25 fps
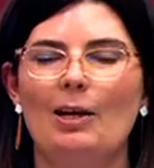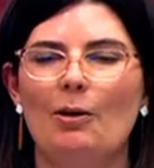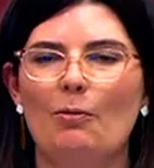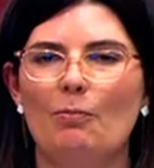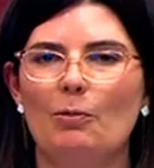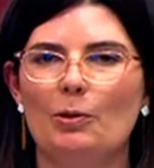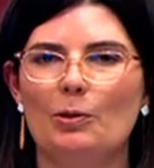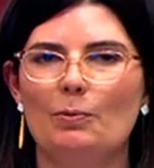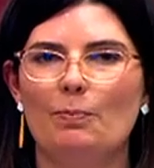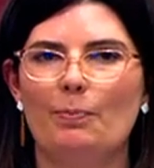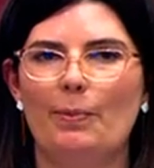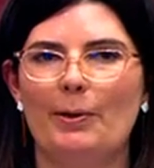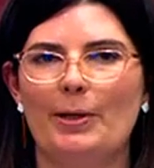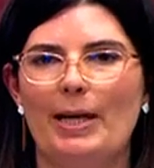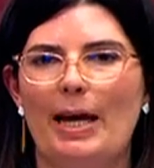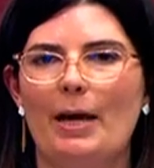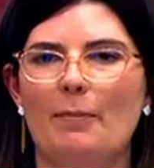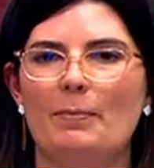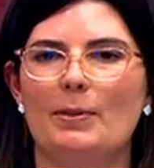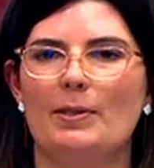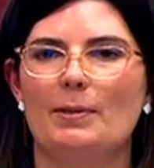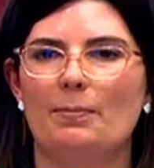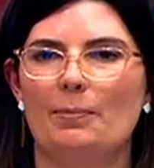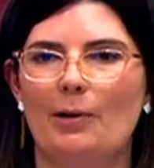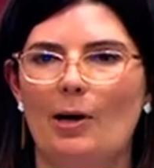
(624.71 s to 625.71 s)
was perhaps
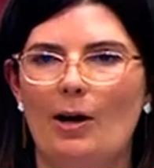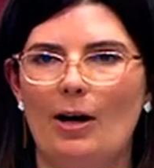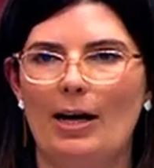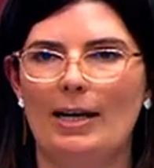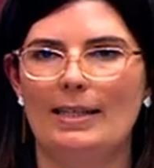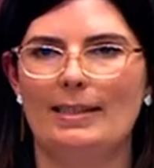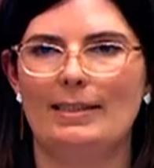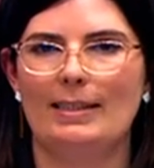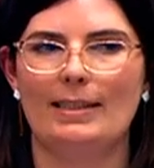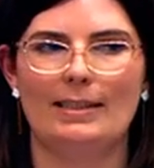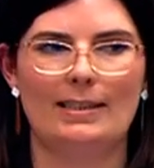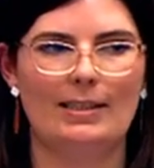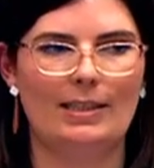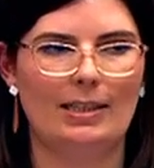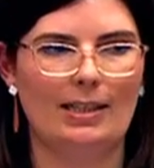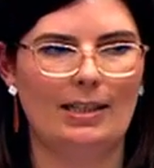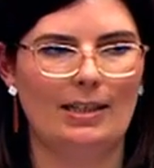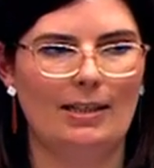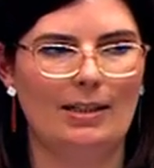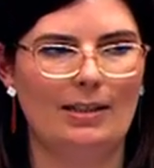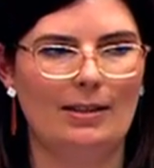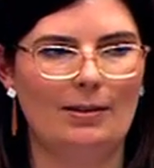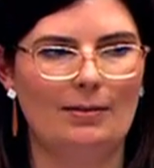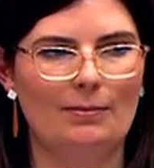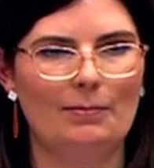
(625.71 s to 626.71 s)
surprised that
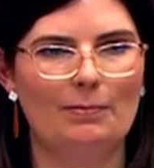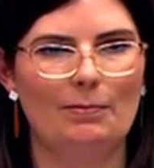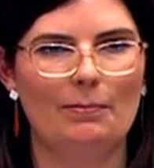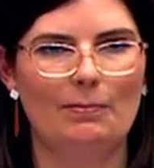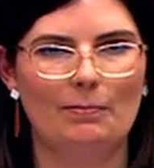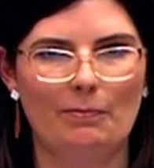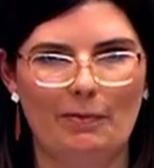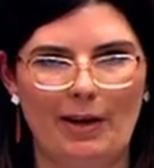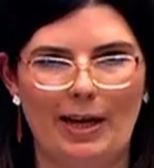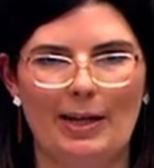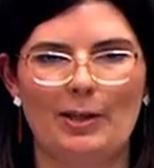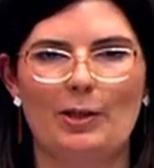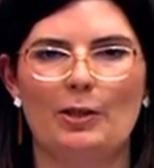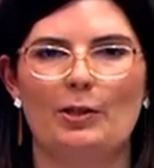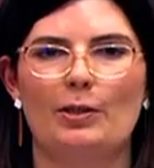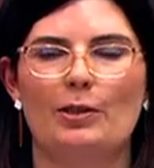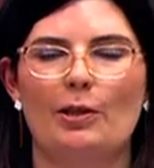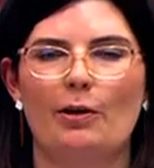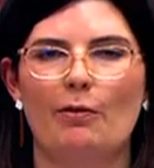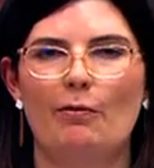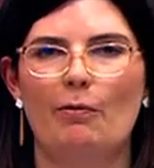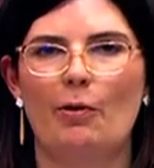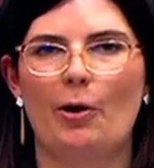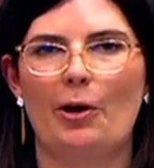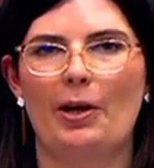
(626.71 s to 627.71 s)
she found
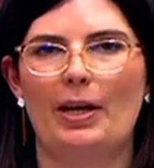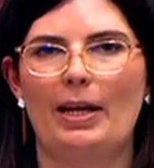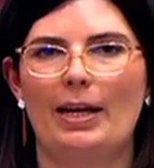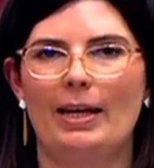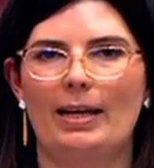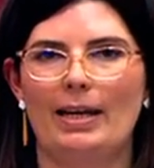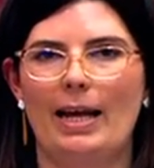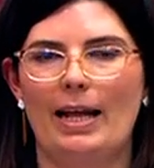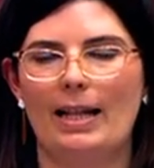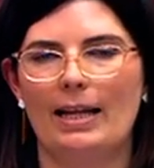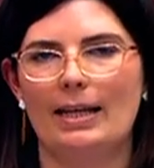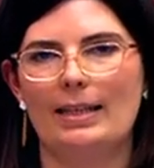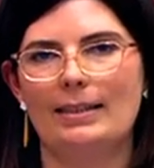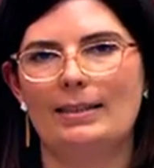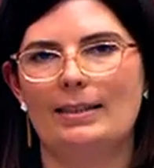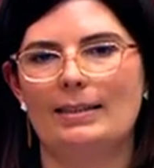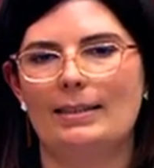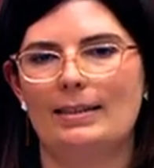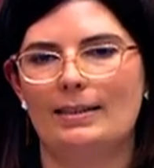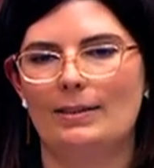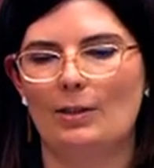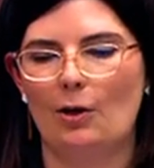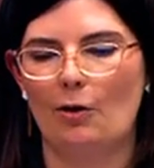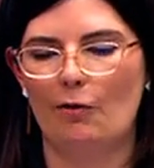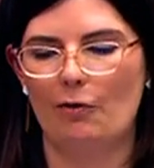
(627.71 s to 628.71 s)
herself working in
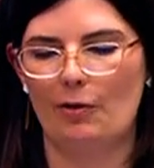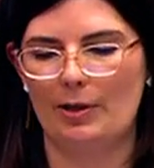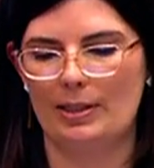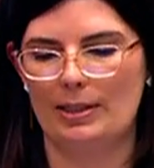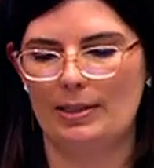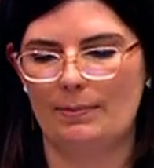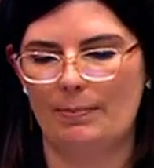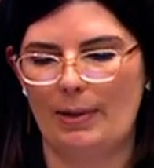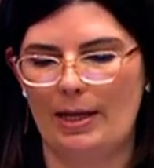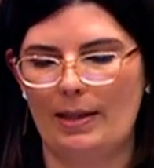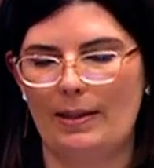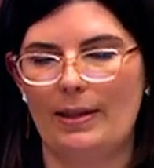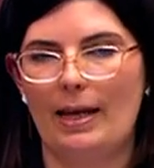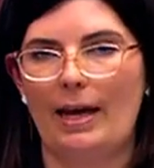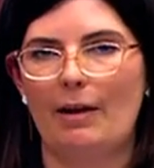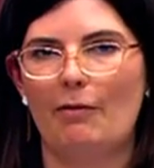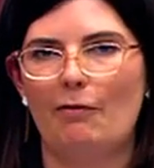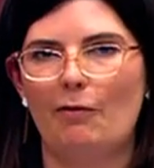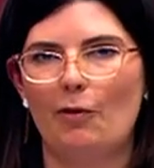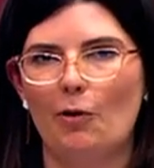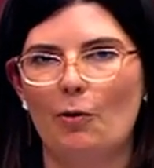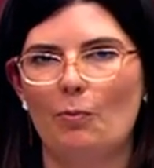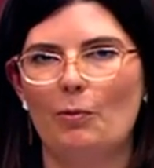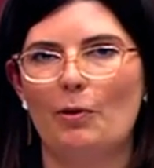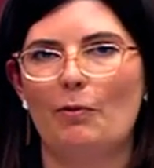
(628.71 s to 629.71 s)
Alex's office, but they
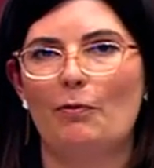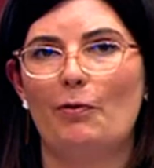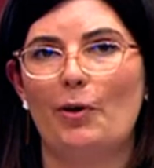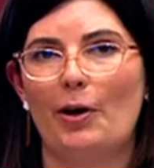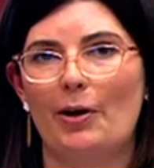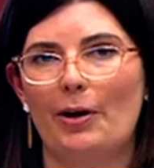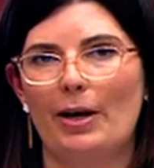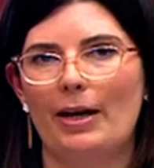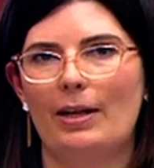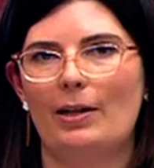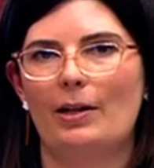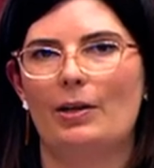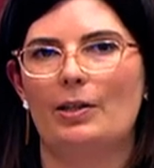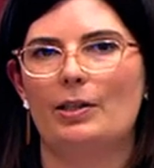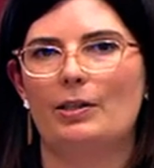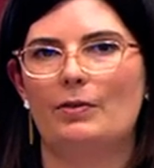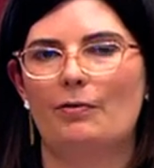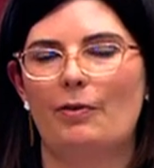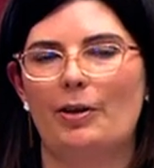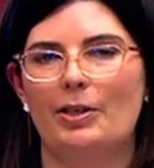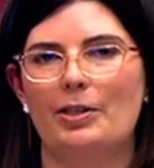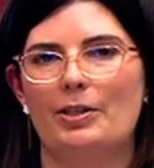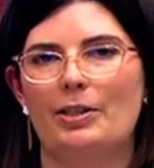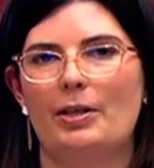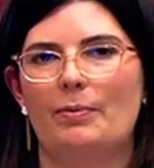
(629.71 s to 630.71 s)
formed a very close
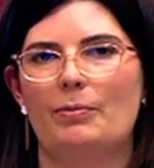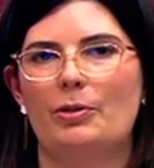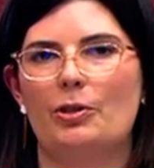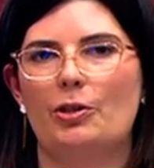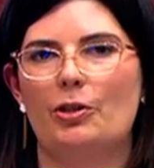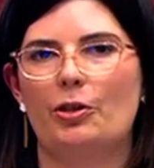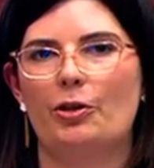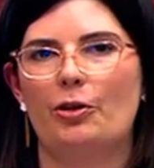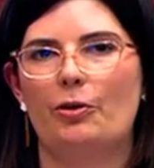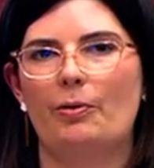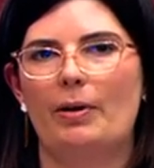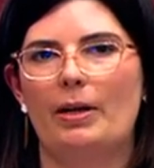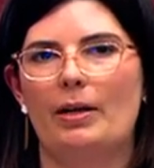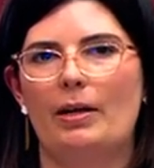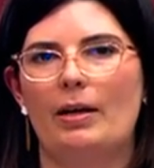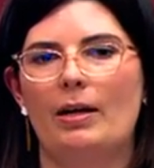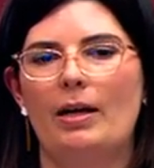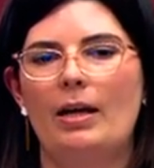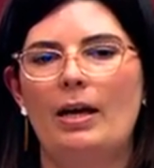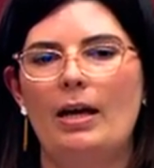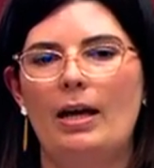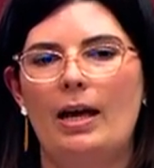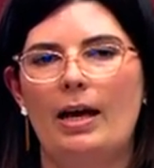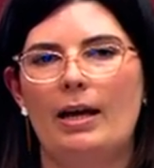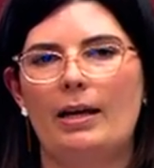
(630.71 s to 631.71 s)
friendship too, and
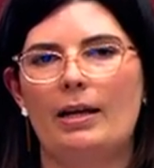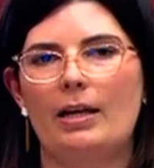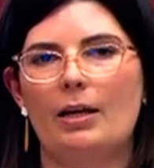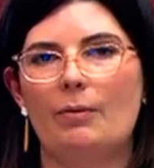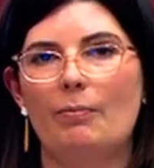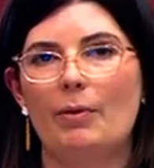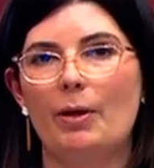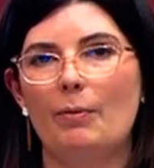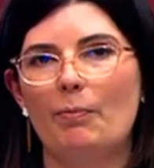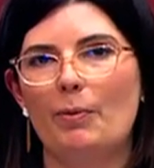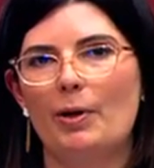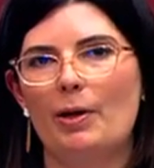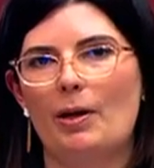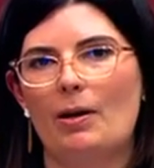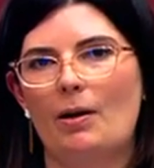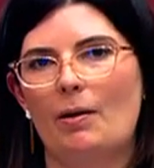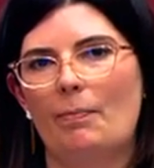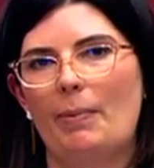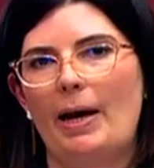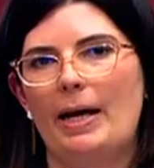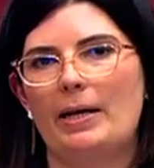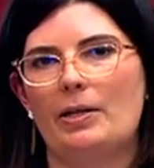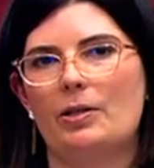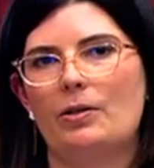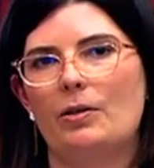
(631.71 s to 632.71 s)
a commitment and a
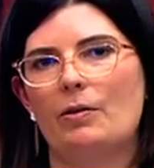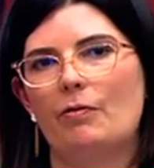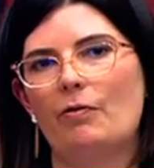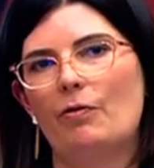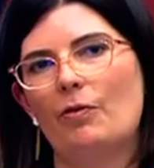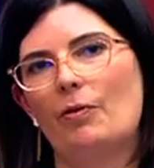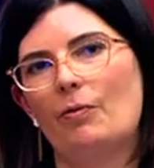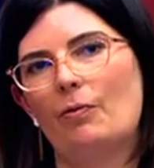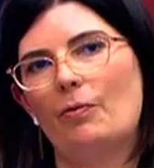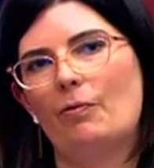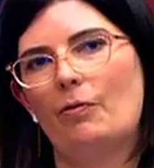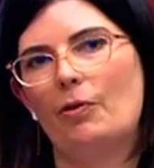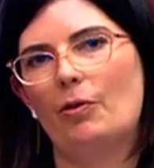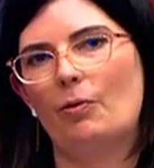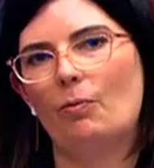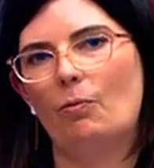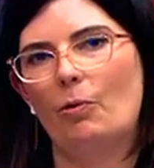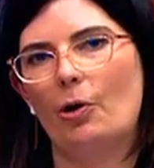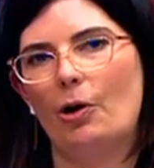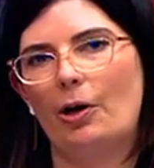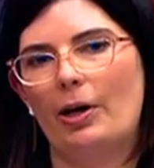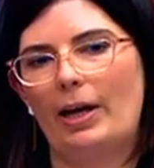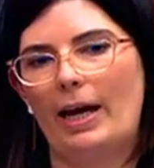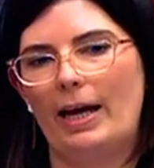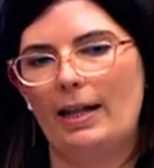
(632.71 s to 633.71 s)
passion for the
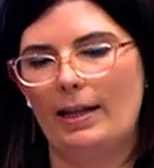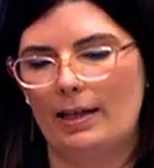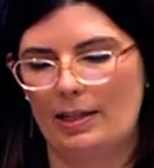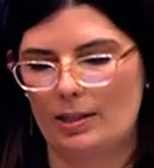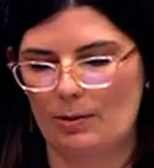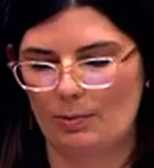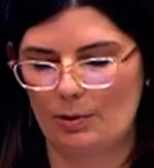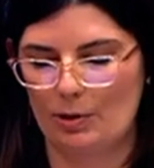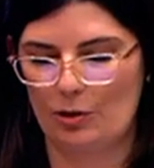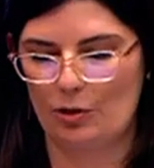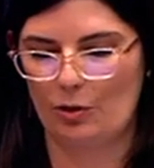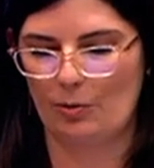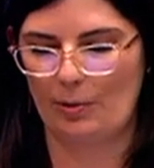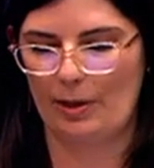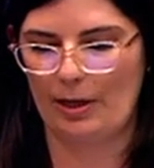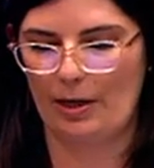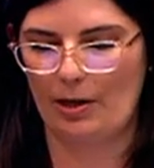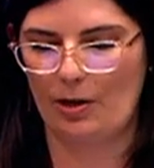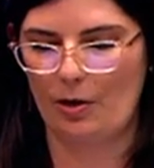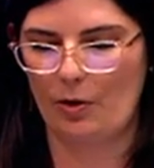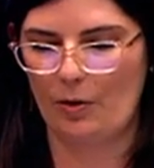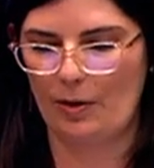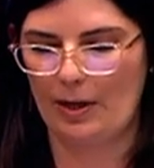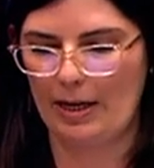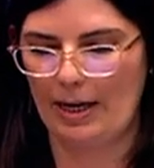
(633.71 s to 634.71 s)
work Alex was doing
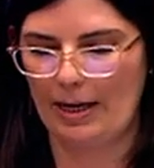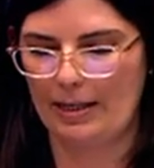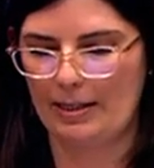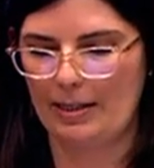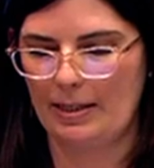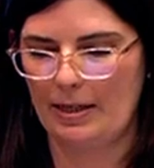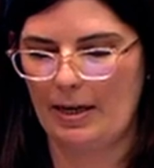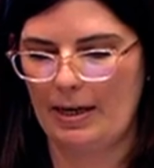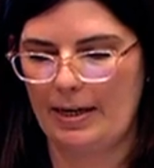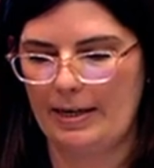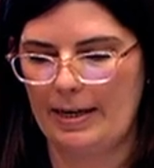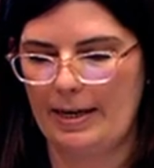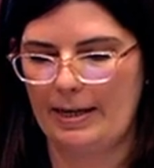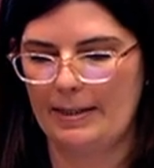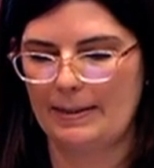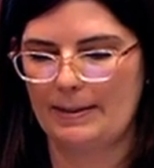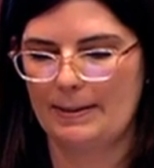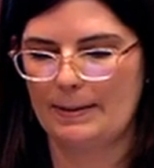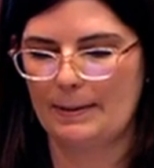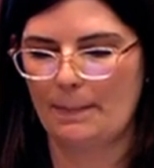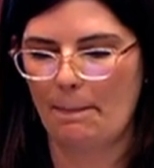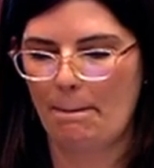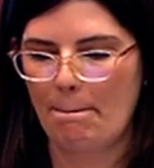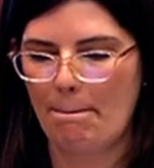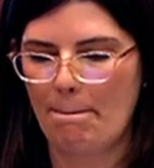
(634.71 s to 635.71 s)
on the NDIS.